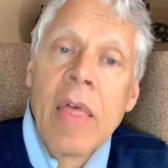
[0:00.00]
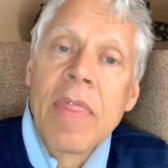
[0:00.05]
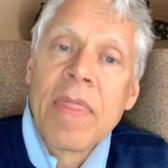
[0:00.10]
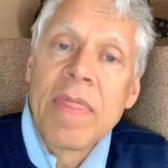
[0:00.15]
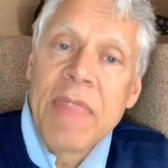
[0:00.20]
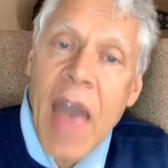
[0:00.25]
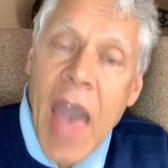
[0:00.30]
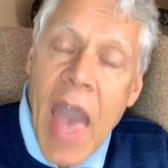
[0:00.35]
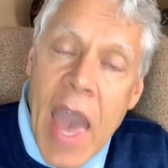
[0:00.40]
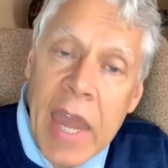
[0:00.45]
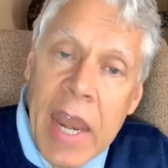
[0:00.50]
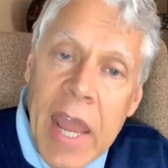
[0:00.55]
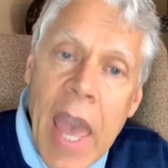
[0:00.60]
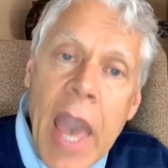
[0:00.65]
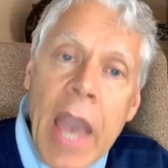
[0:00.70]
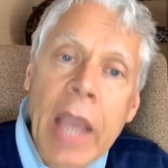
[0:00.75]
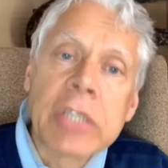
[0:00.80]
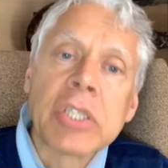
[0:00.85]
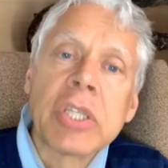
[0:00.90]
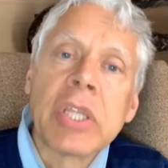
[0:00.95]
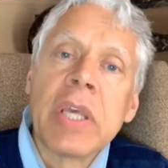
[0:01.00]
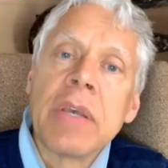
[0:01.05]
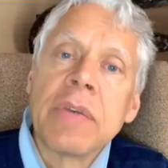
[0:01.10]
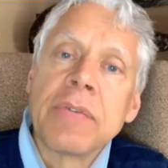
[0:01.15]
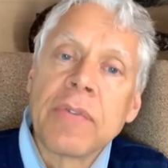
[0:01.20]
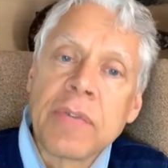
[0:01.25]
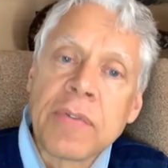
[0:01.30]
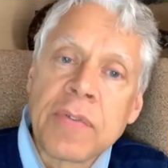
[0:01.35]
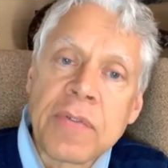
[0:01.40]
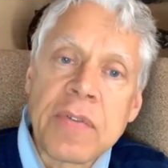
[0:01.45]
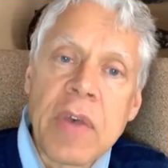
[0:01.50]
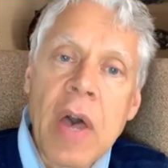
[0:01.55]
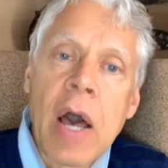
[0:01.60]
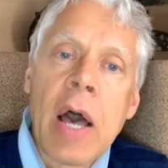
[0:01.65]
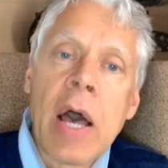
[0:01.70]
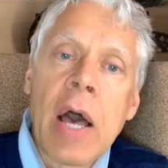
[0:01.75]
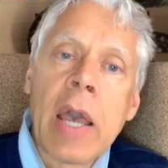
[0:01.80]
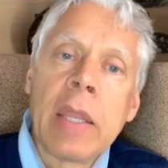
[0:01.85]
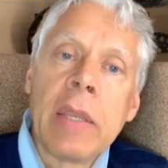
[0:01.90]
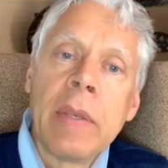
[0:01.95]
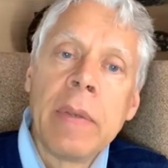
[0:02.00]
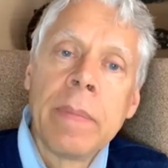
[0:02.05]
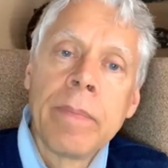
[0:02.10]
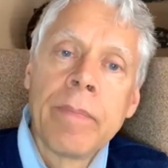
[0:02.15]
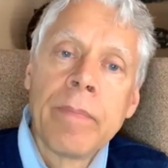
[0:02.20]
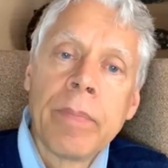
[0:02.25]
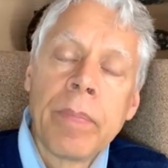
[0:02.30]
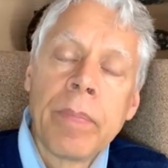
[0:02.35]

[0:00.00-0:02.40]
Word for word: That actually is a sign